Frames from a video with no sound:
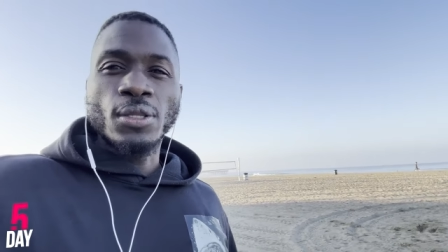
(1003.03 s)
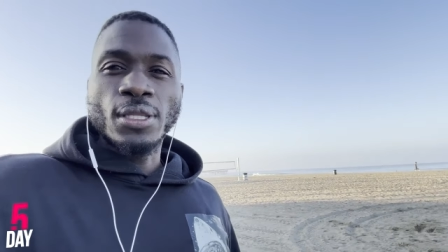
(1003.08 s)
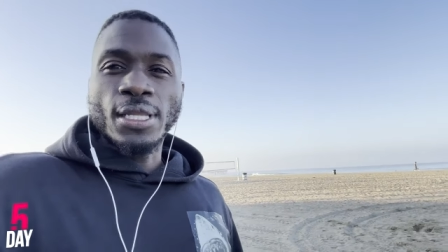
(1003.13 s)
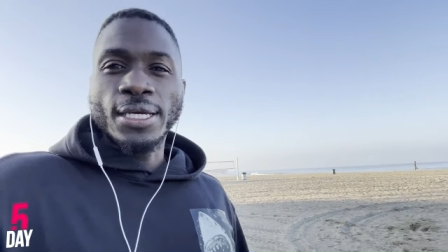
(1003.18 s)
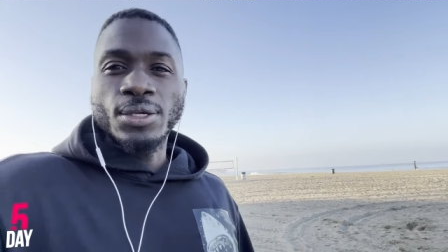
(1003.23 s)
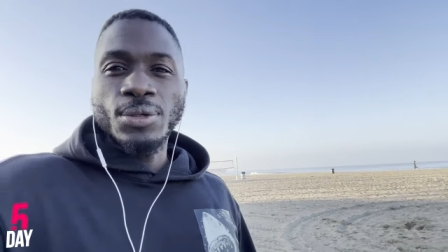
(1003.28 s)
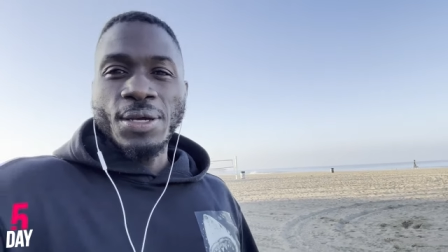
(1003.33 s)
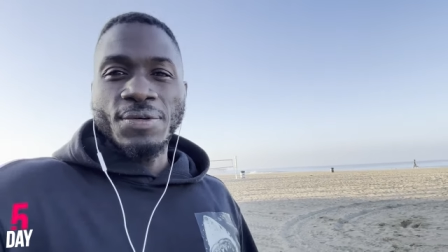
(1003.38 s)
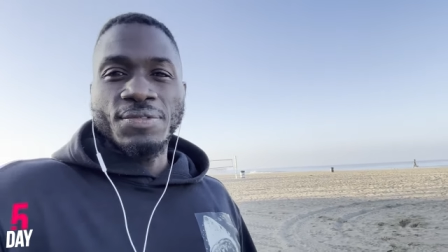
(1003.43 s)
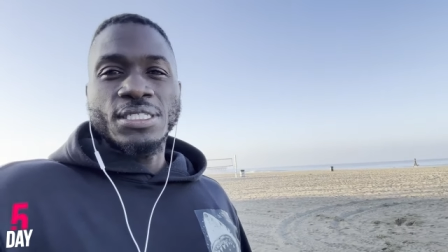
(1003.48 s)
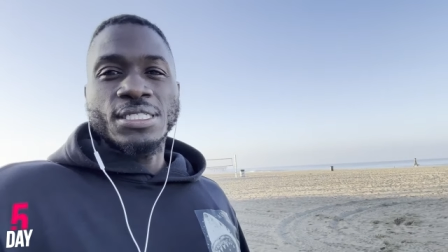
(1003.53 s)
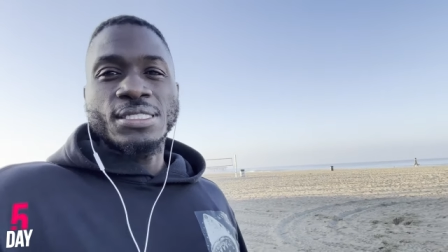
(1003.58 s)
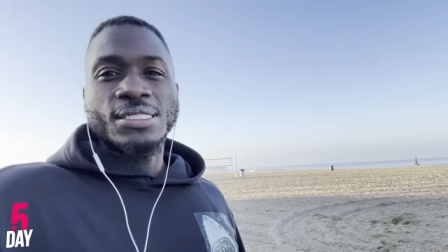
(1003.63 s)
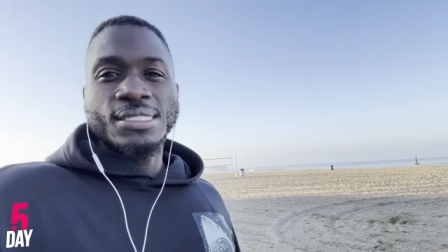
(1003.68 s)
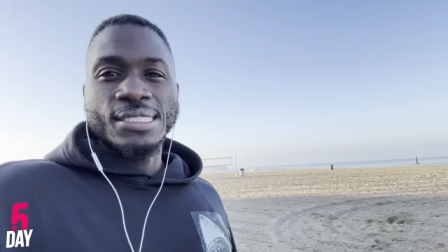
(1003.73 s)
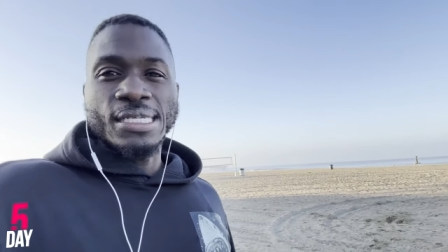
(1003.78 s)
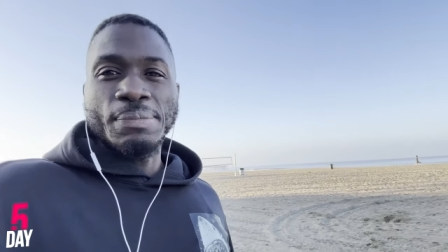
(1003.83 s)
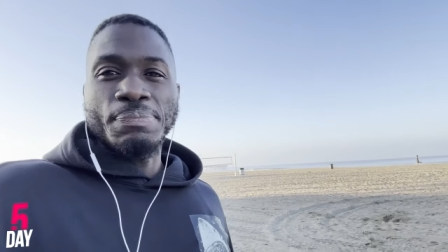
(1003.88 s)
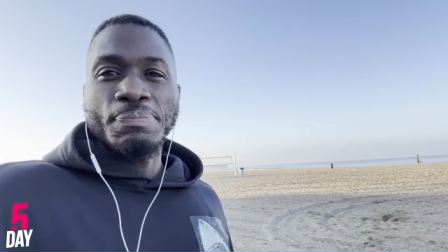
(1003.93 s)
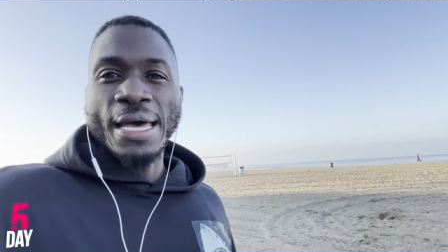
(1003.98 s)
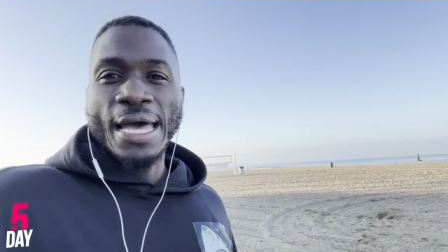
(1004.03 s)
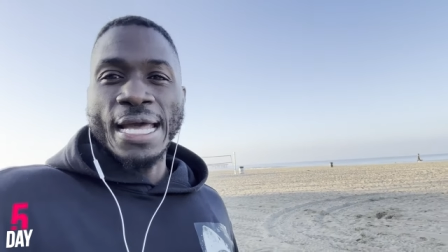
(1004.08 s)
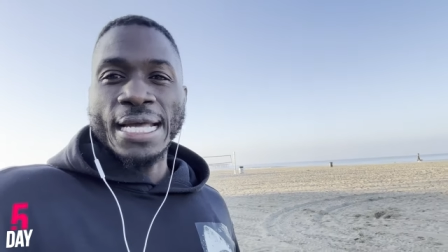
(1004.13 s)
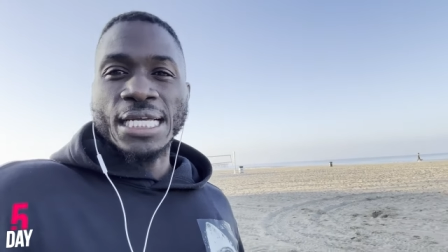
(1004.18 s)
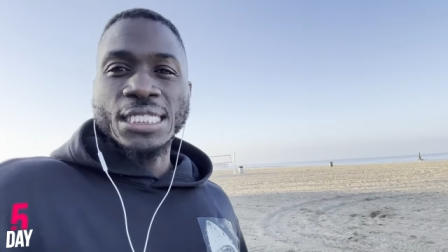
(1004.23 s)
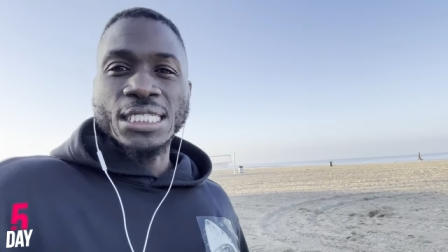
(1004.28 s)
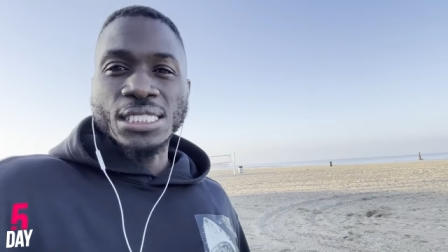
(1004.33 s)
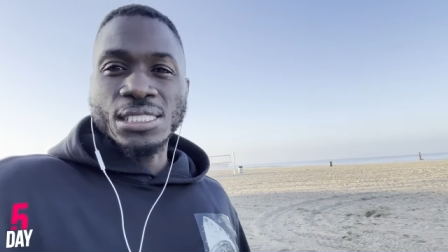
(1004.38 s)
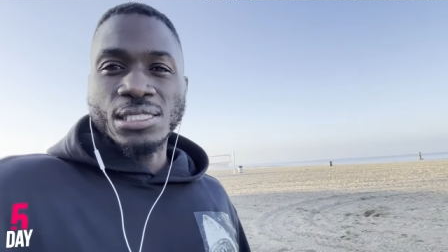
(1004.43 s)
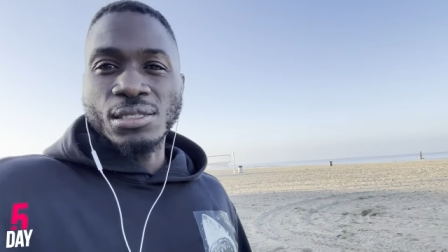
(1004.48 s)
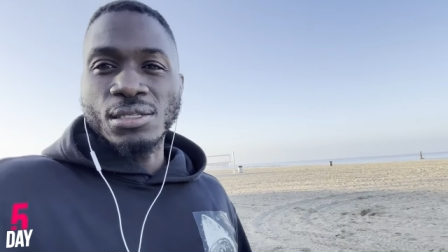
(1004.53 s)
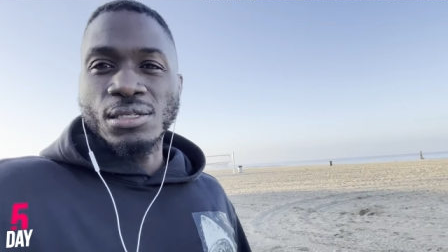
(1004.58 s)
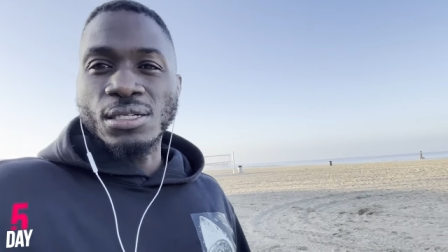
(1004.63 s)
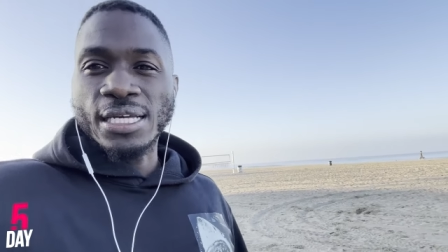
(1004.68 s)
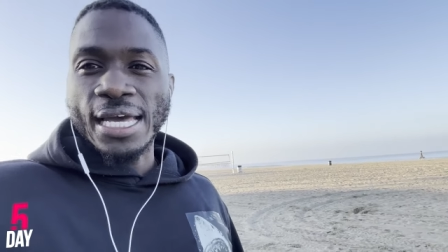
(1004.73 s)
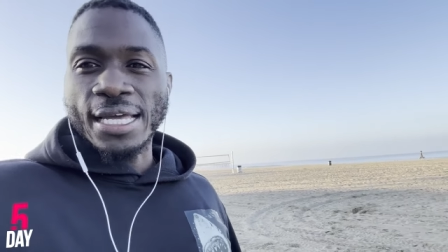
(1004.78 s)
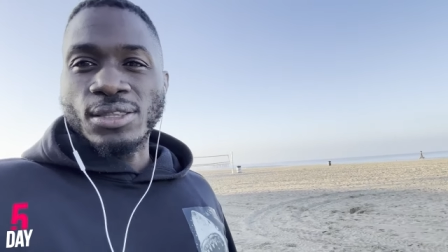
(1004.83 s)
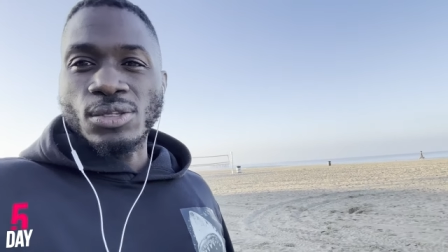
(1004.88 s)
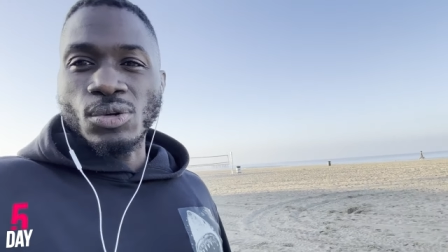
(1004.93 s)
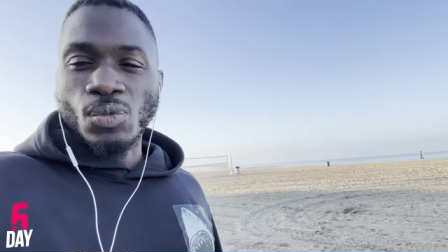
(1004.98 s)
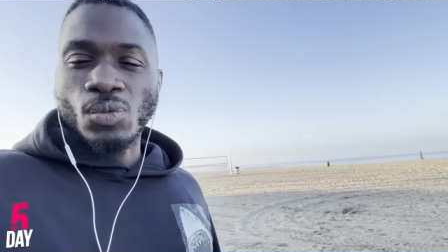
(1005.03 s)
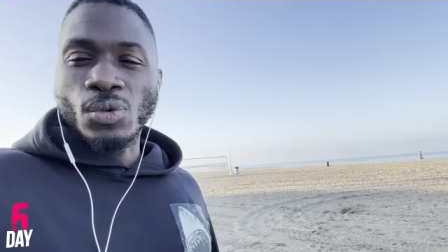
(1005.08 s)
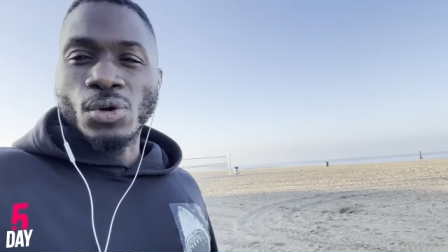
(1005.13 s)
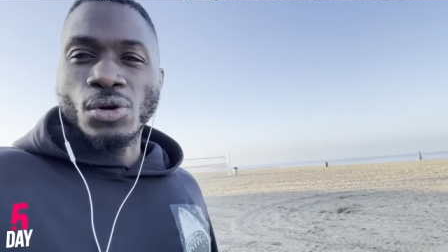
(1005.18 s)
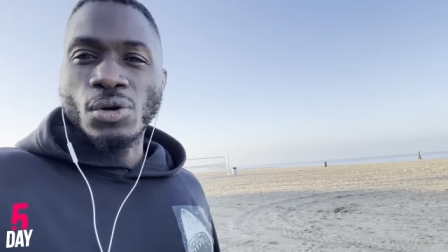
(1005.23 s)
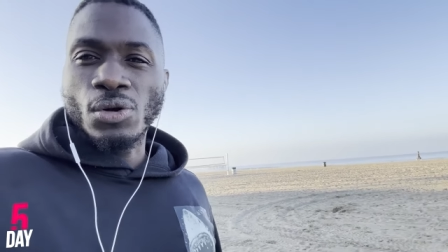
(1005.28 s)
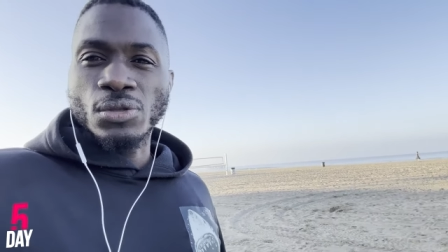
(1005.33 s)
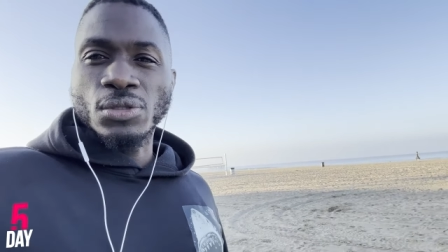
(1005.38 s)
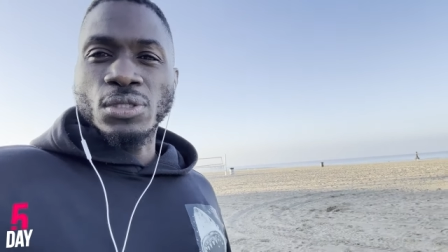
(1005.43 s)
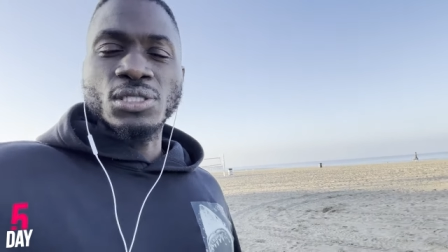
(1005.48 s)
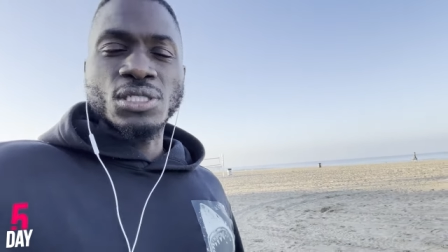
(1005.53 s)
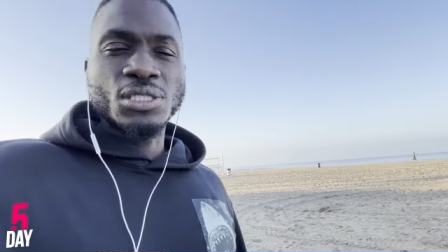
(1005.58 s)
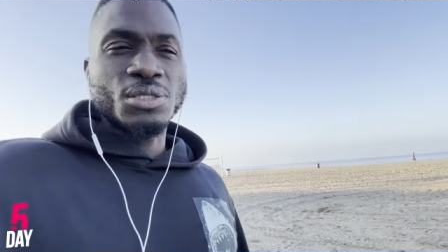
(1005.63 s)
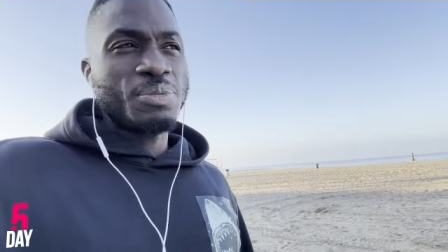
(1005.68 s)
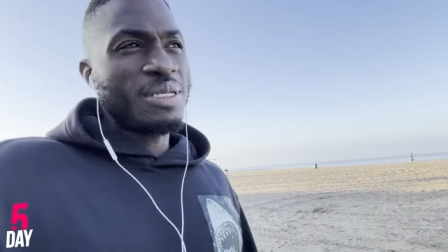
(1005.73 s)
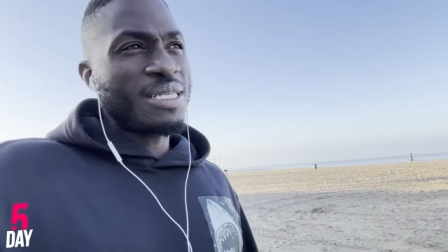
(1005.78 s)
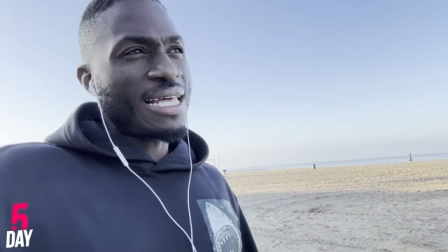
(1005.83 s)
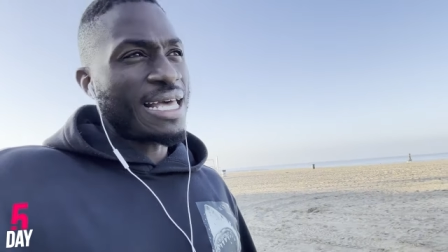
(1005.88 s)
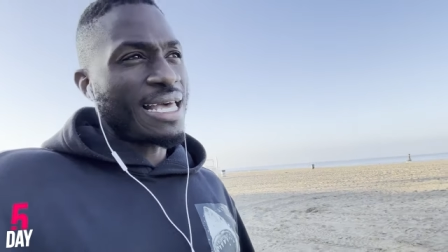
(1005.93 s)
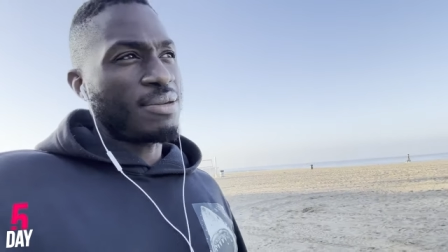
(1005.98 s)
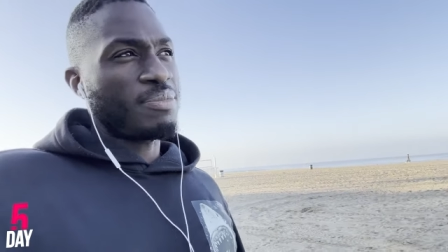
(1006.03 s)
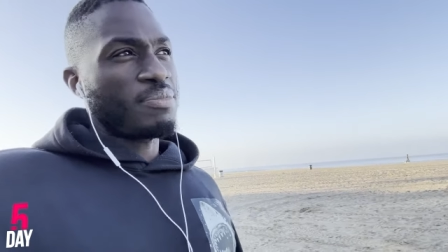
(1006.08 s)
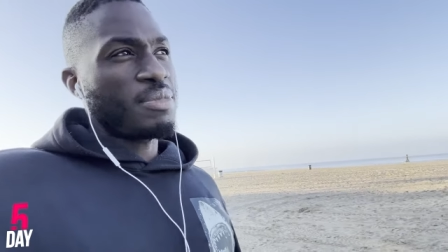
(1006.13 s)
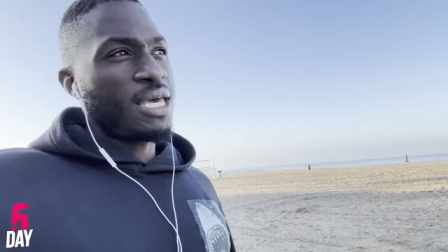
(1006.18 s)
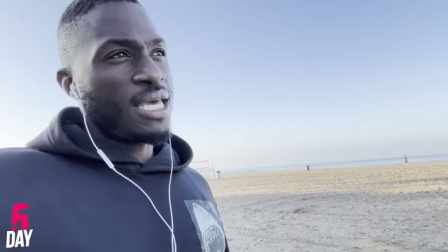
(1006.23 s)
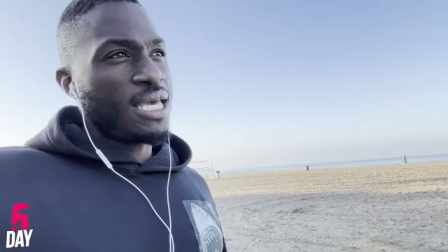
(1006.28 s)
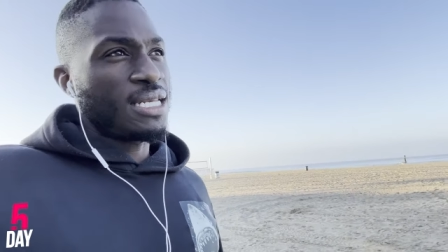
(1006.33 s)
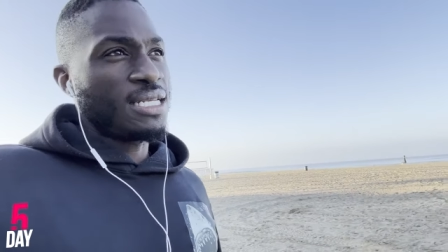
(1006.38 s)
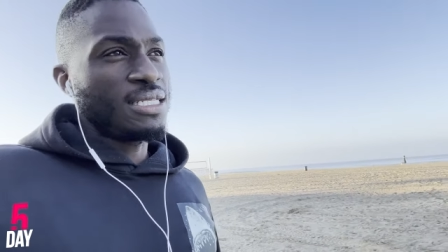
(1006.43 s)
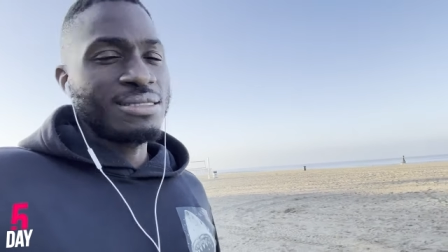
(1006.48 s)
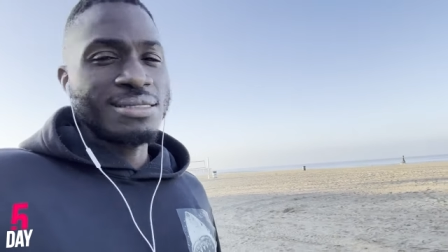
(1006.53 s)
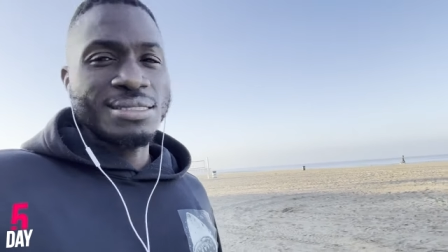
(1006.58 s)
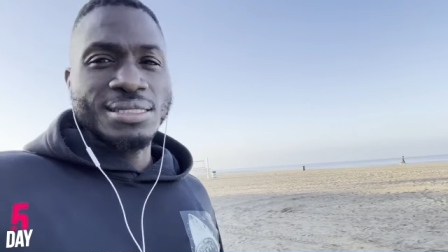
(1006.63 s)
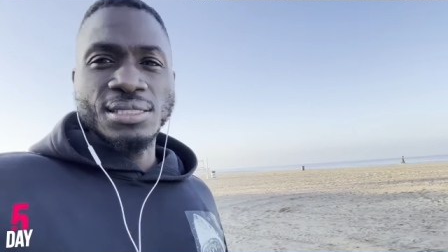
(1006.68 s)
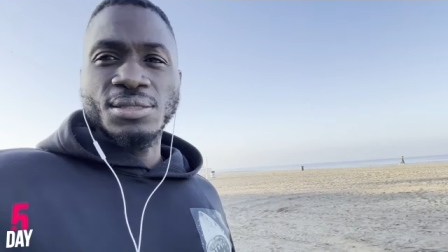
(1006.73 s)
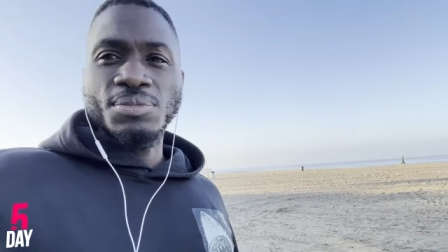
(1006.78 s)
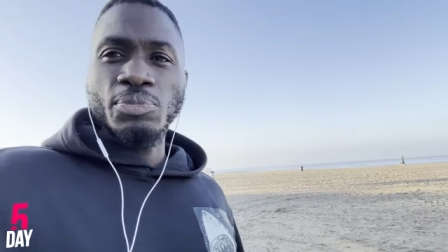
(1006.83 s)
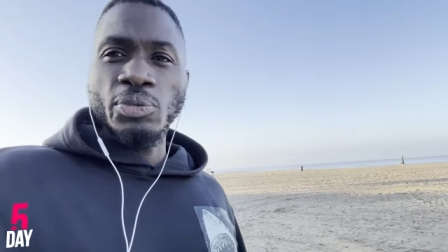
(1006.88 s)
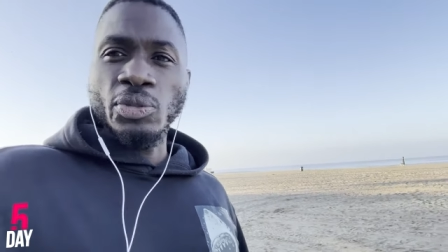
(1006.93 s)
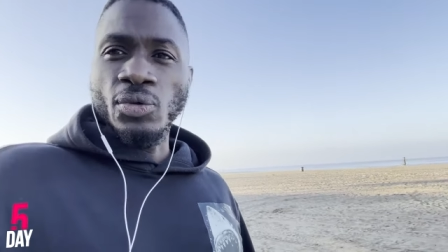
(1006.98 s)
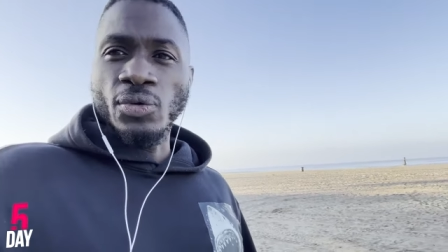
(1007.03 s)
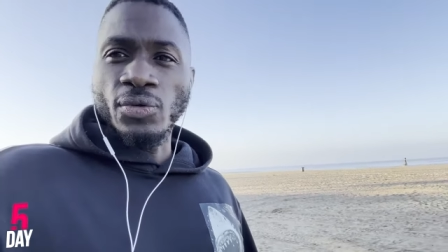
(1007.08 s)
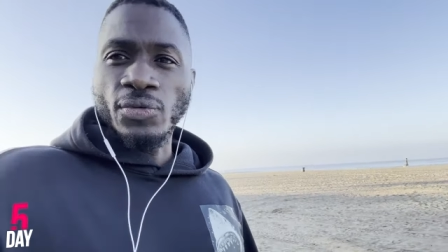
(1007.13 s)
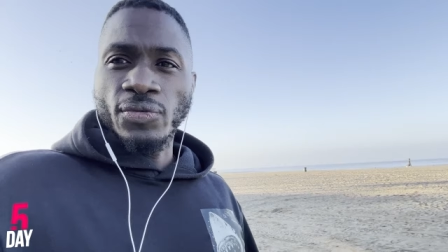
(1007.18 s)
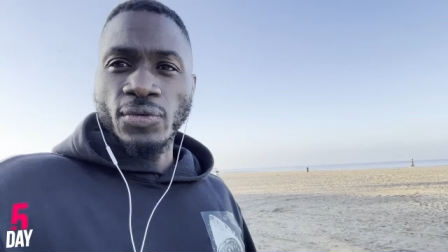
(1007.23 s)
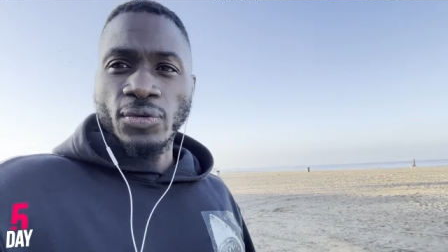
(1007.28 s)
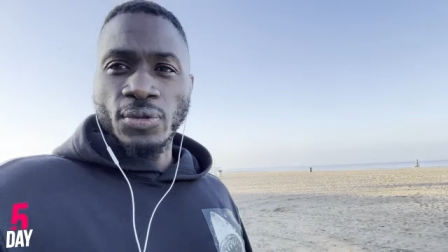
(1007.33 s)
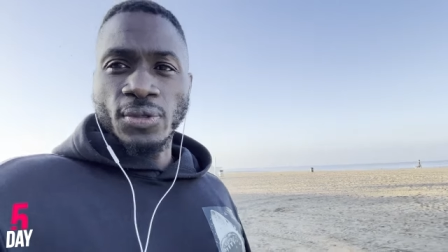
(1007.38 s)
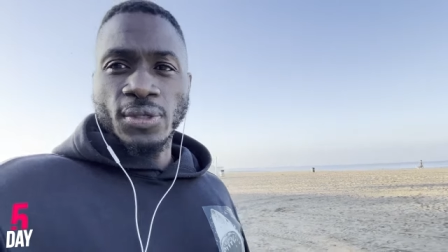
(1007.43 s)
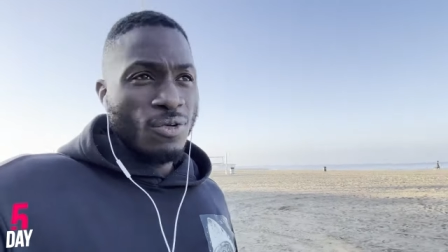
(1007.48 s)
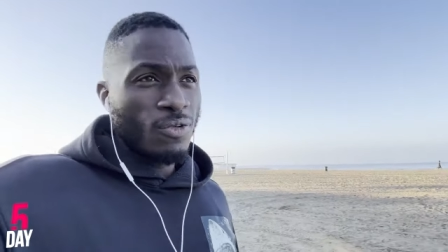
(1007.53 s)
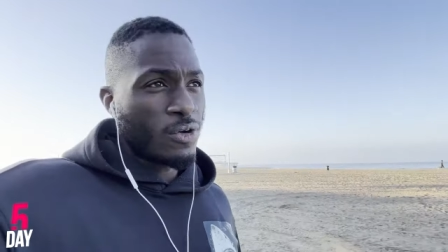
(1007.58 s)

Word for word: Like you ever just sit back and just look at the world and just be like, man, this shit is beautiful.